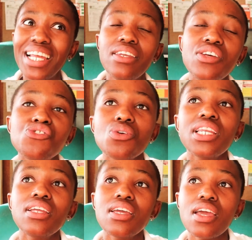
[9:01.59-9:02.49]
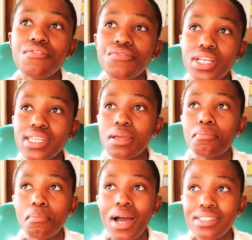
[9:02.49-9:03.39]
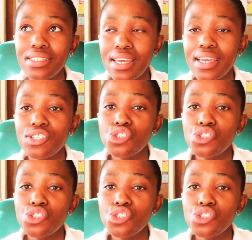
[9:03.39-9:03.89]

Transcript: Literally every day, Monday